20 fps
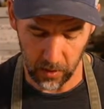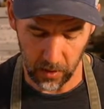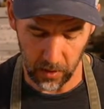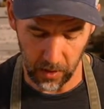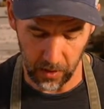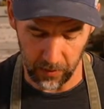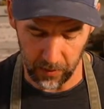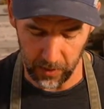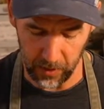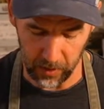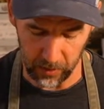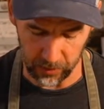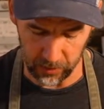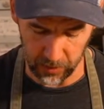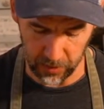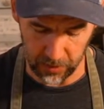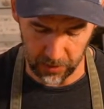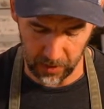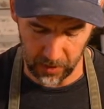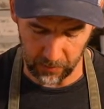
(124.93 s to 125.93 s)
And then I'll
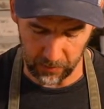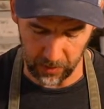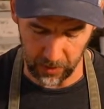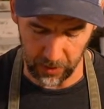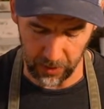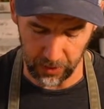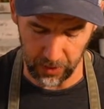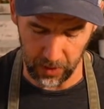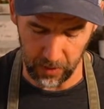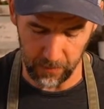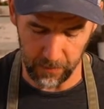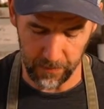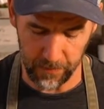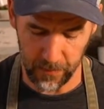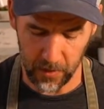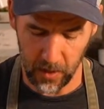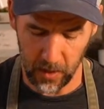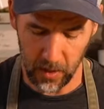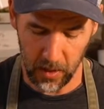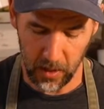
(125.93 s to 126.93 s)
just take my thumb
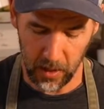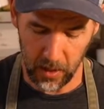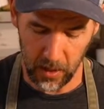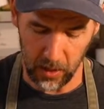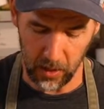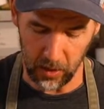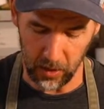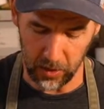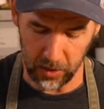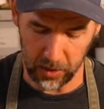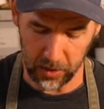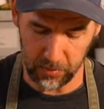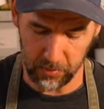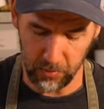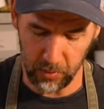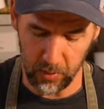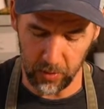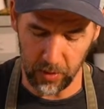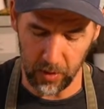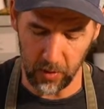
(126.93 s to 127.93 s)
and I'll
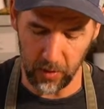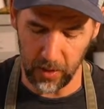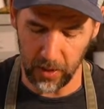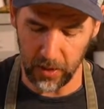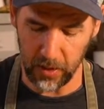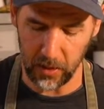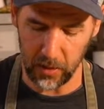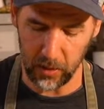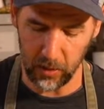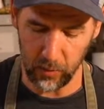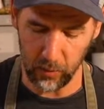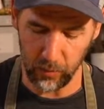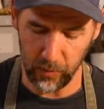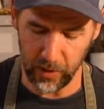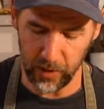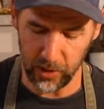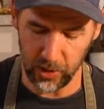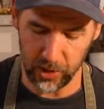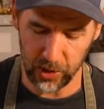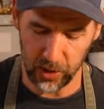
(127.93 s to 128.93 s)
smooth out any little
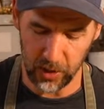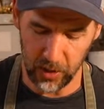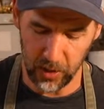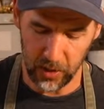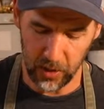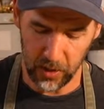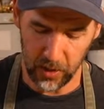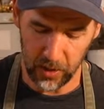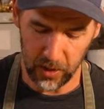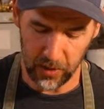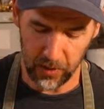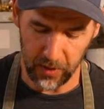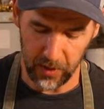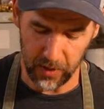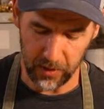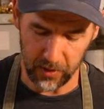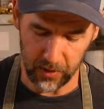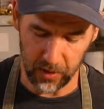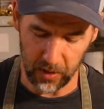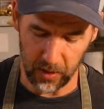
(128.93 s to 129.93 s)
ridge
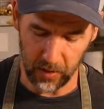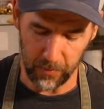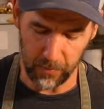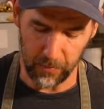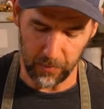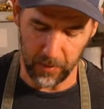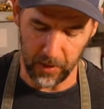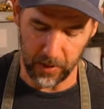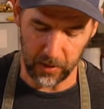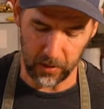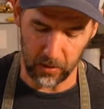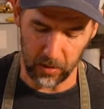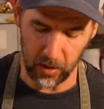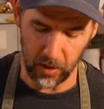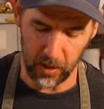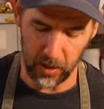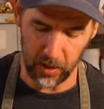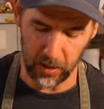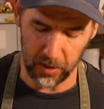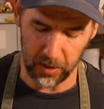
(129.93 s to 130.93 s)
that might
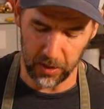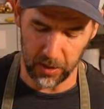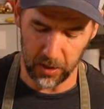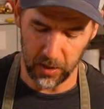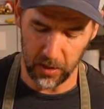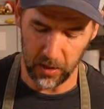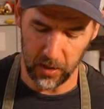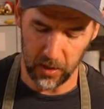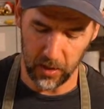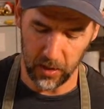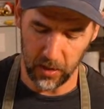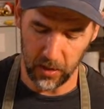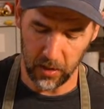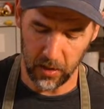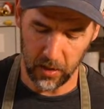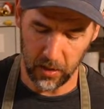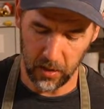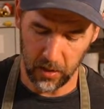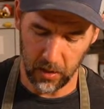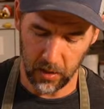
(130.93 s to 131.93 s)
cause
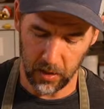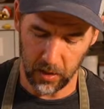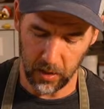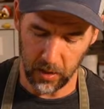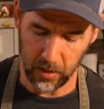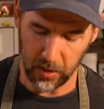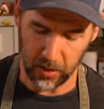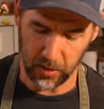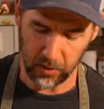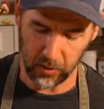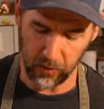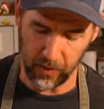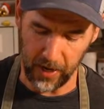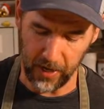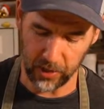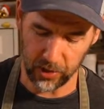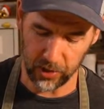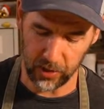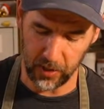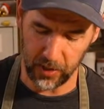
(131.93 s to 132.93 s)
a
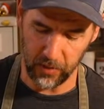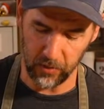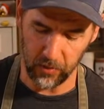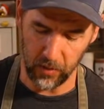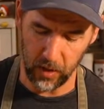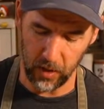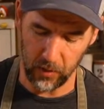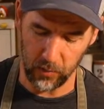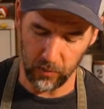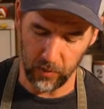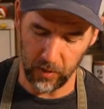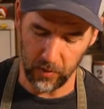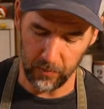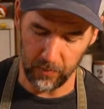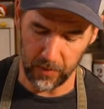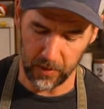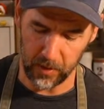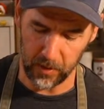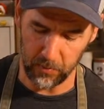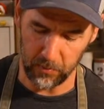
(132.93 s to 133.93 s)
scratch later on when it
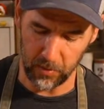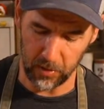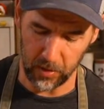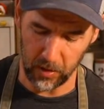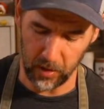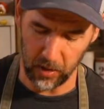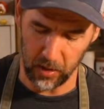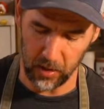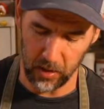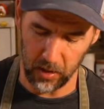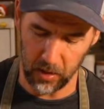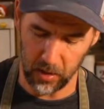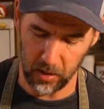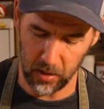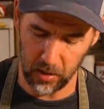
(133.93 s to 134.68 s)
becomes hard.